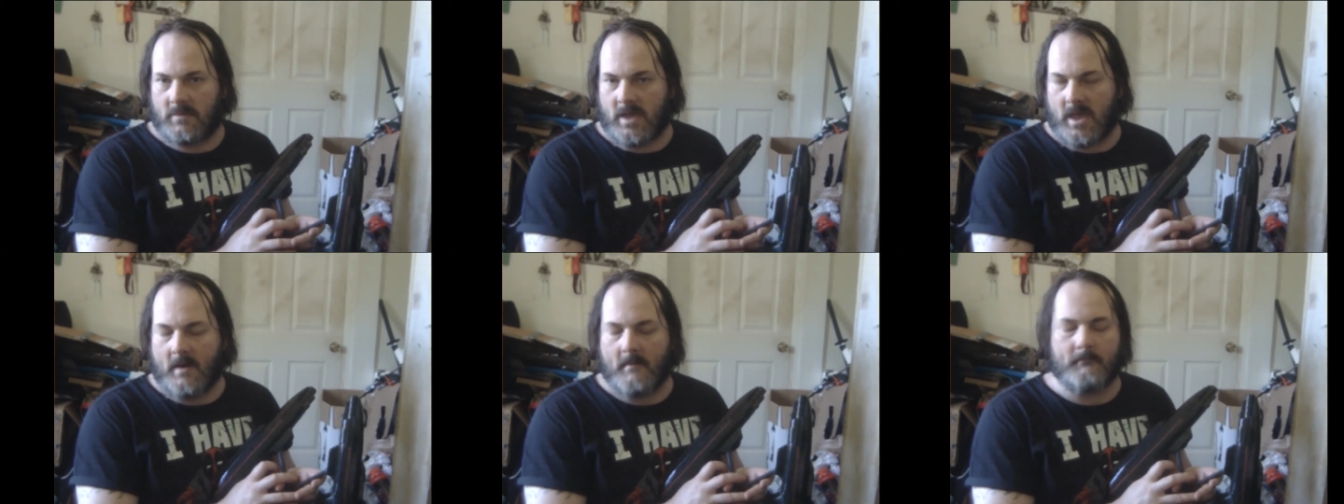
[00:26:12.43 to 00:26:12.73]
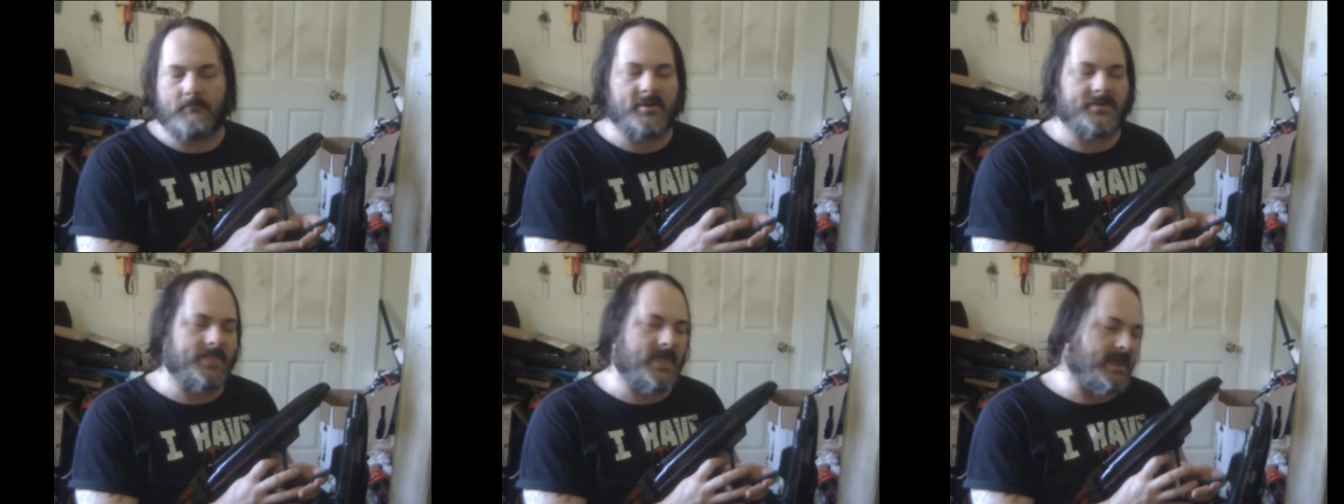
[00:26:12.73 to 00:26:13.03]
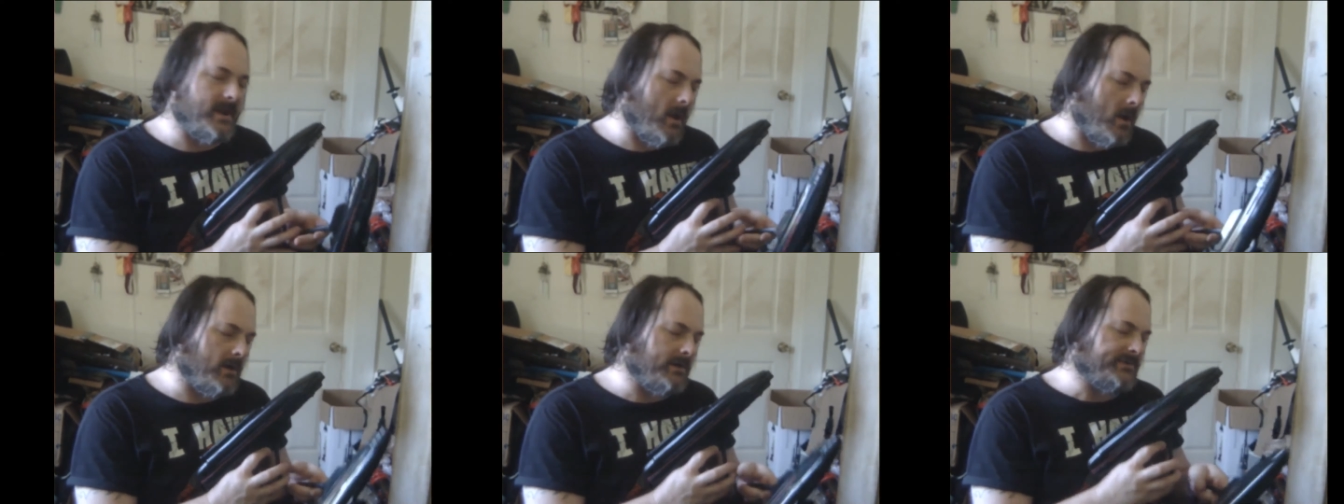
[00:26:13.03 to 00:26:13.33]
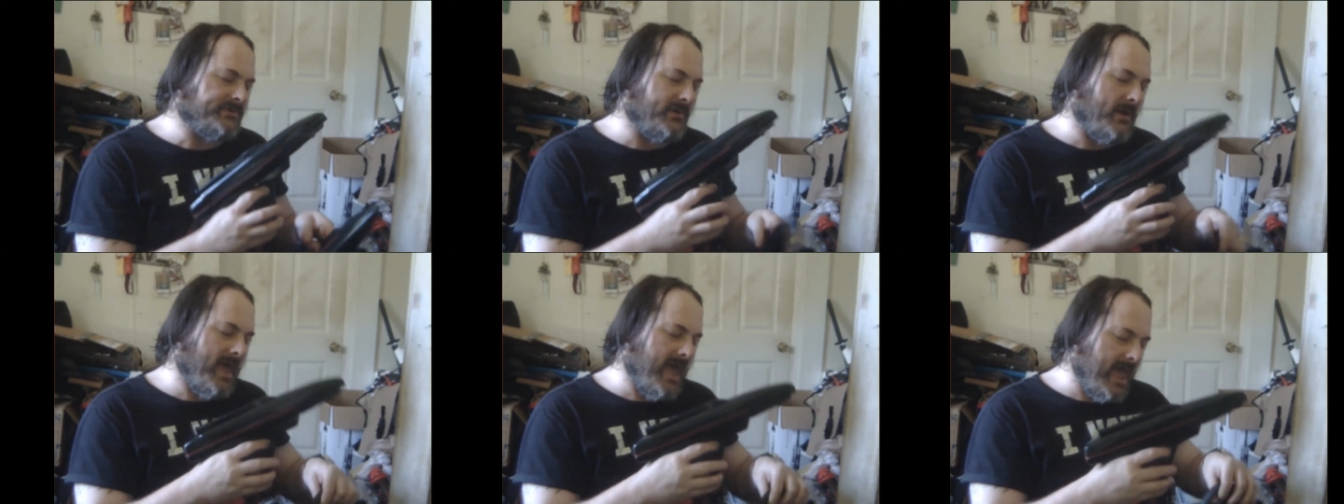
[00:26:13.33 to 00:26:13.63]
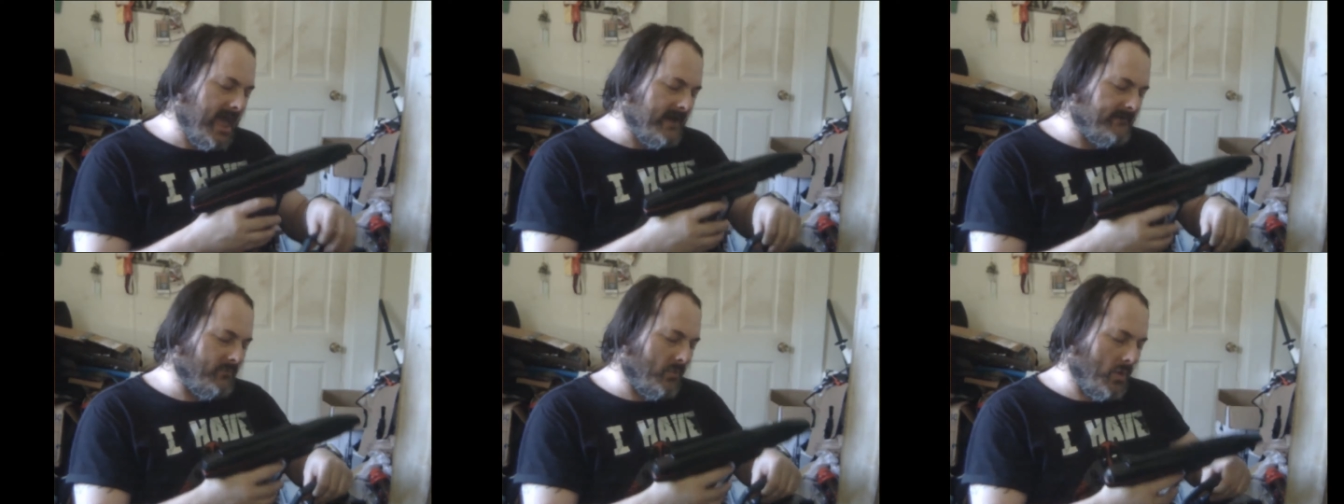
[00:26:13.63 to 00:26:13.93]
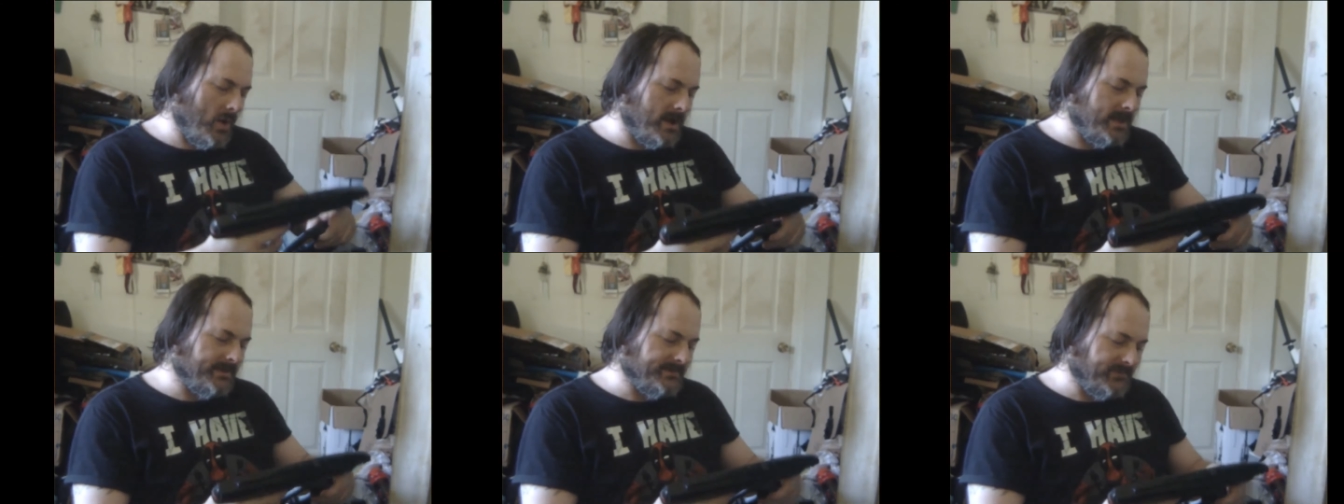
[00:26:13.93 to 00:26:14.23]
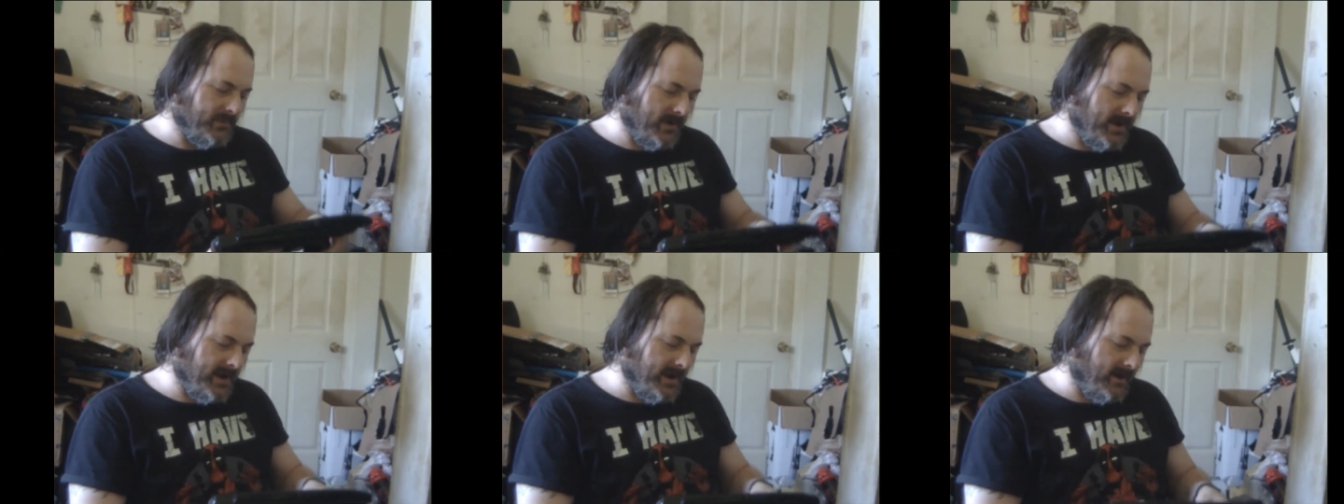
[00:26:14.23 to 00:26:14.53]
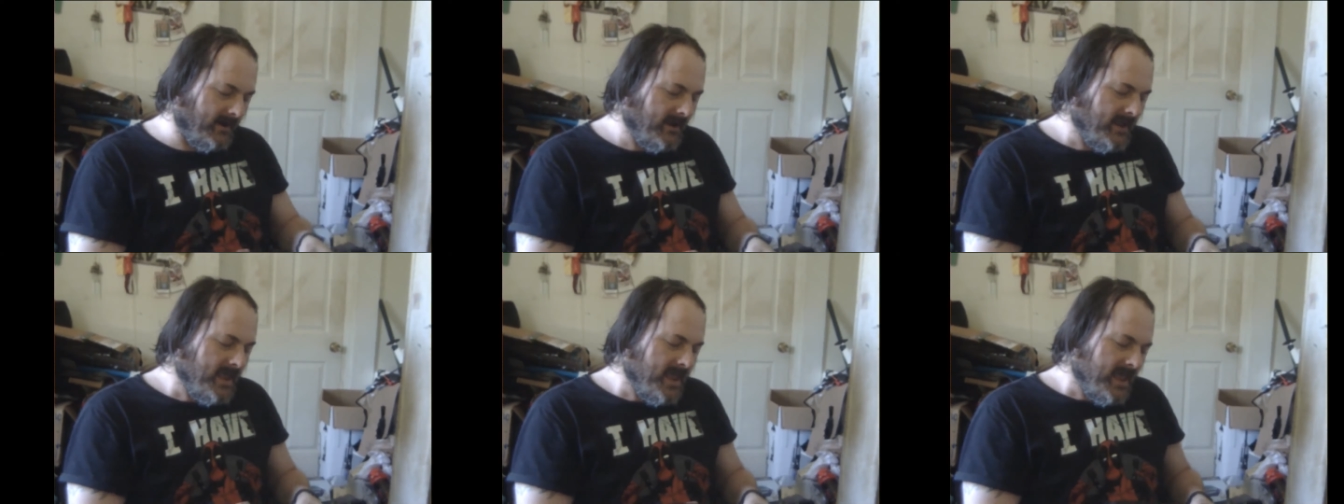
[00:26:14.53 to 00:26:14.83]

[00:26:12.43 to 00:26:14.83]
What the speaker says: but then also have ones where